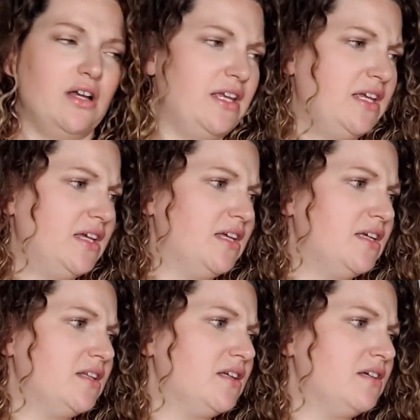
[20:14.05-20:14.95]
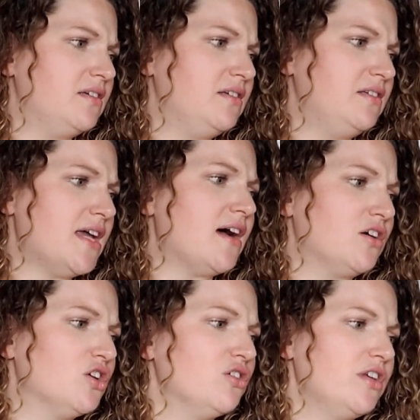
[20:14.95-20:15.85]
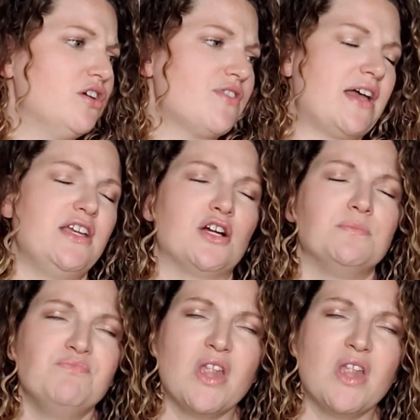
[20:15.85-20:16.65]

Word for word: in, yeah, earlier that year.